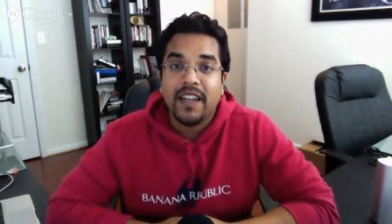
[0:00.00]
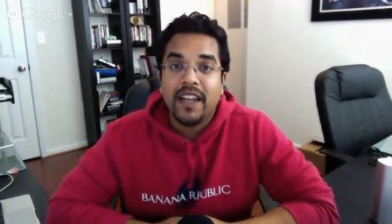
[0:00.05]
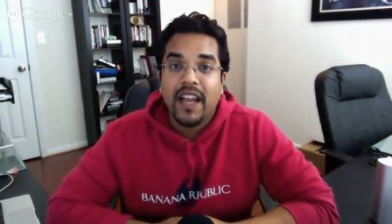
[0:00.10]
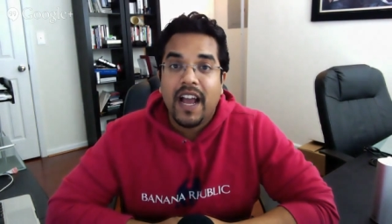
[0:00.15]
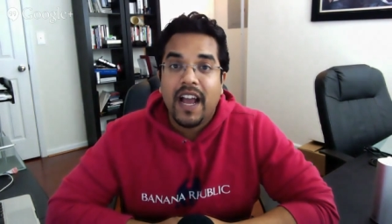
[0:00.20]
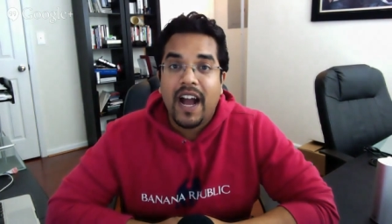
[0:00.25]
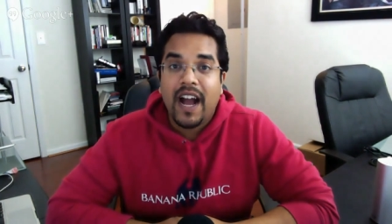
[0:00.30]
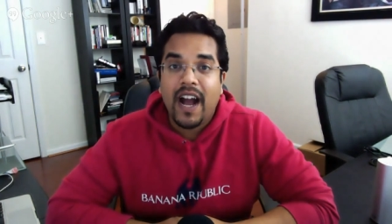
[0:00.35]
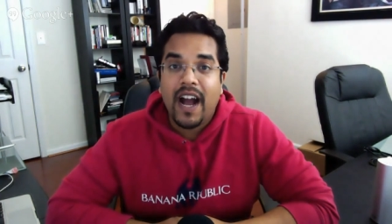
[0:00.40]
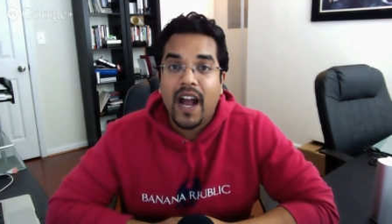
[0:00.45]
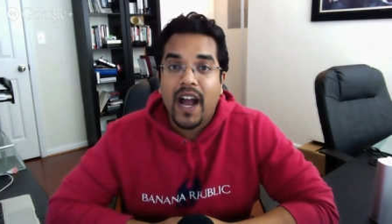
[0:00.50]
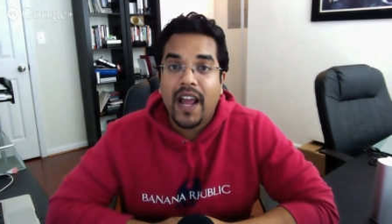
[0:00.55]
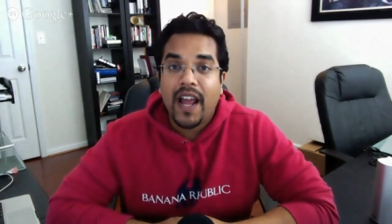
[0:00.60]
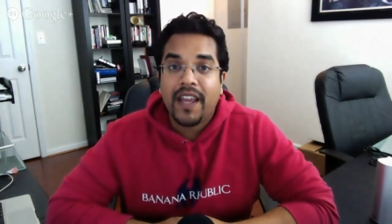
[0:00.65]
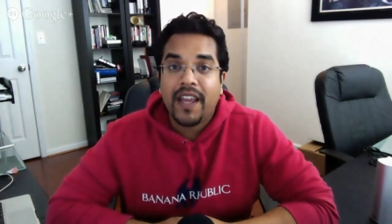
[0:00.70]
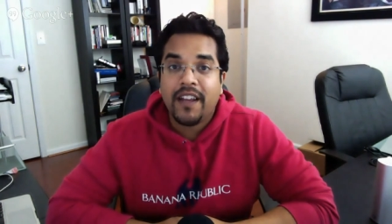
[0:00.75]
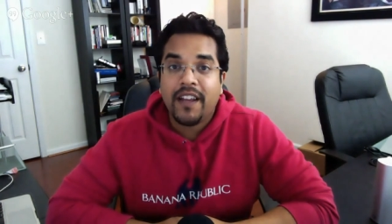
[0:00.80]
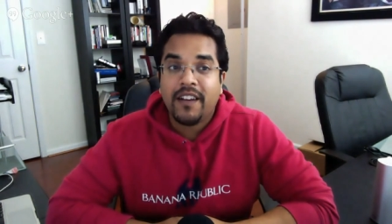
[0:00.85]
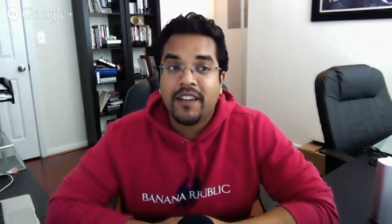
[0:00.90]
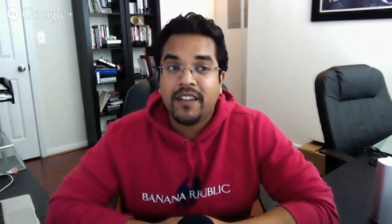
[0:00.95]

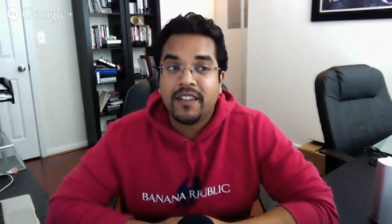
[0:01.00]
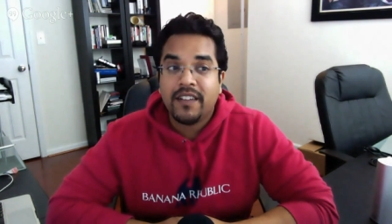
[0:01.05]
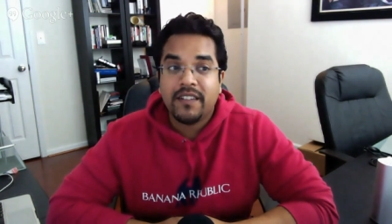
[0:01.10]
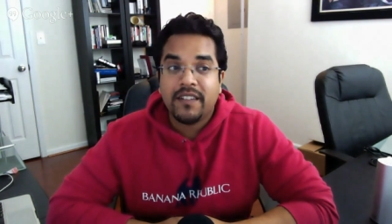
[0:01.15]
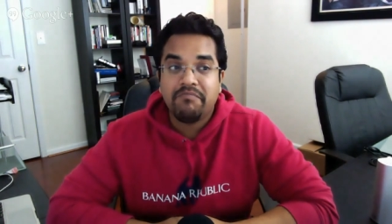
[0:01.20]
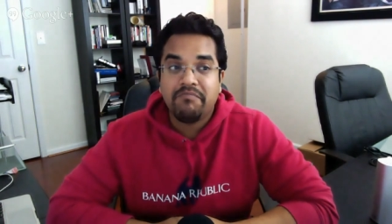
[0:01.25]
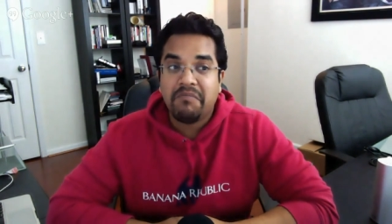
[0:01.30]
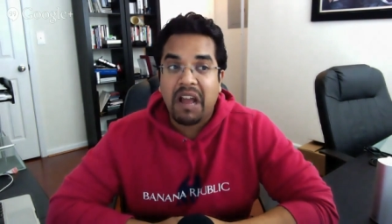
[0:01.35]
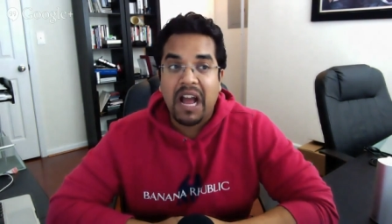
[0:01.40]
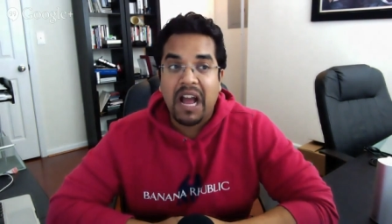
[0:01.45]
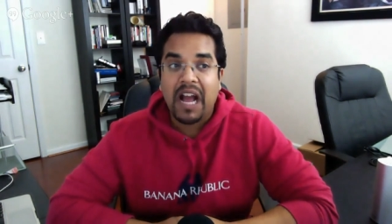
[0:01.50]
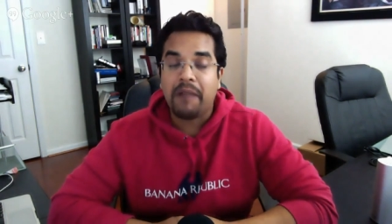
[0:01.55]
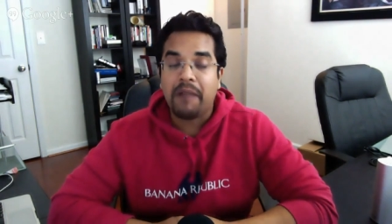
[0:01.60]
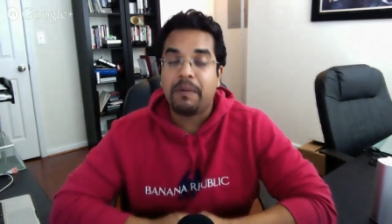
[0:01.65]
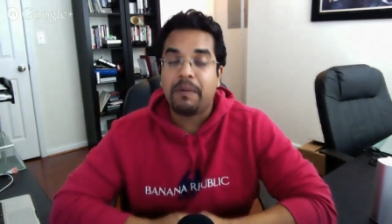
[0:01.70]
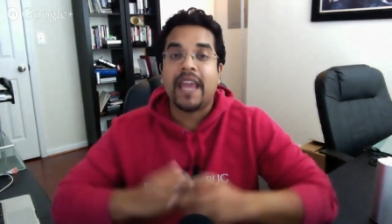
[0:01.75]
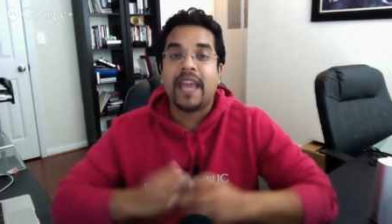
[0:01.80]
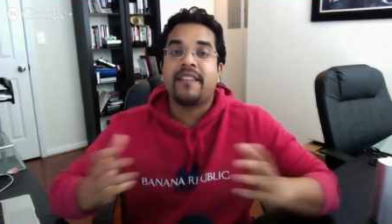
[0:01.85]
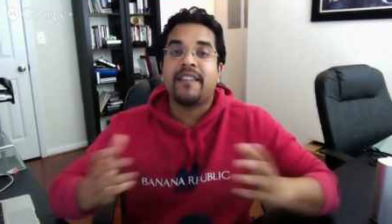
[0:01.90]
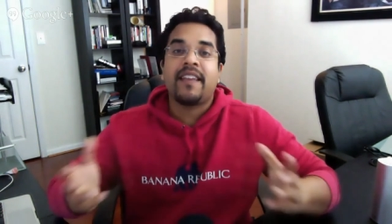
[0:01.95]
I I
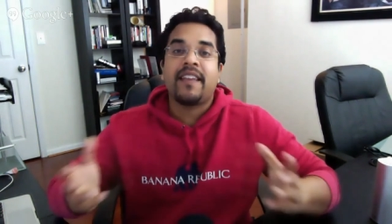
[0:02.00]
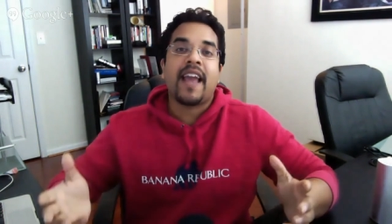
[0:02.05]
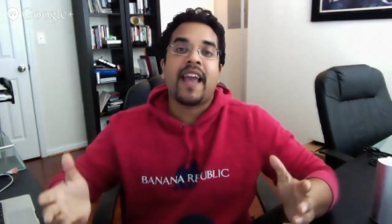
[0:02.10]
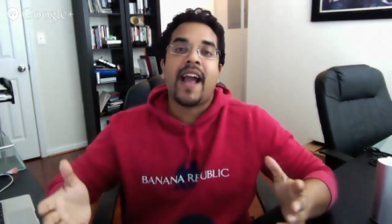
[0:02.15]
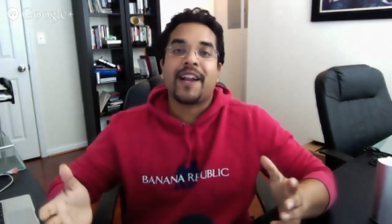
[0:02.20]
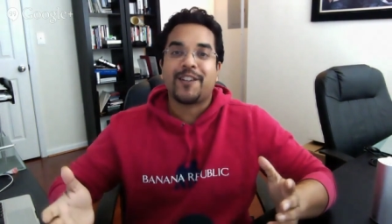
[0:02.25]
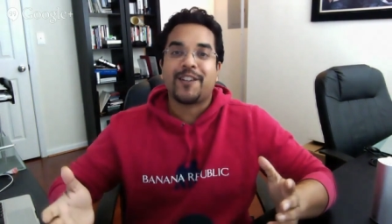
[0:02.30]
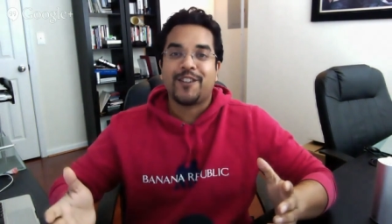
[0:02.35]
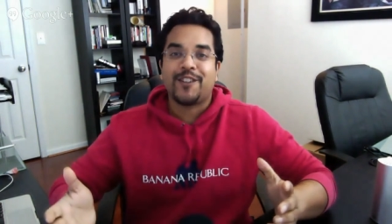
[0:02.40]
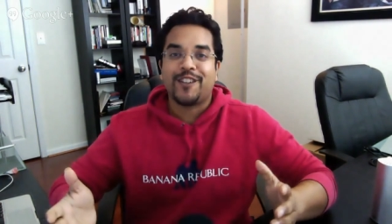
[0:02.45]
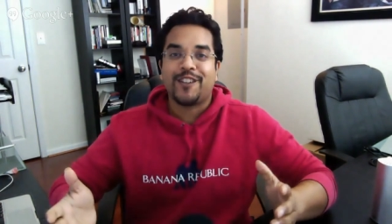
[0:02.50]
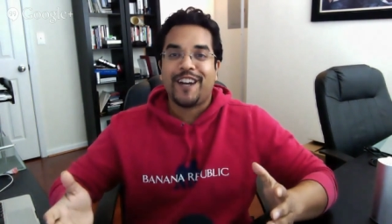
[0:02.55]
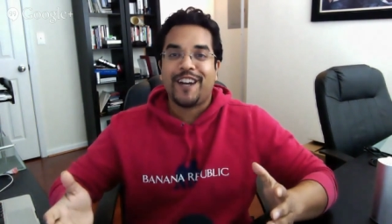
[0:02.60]
began to take action.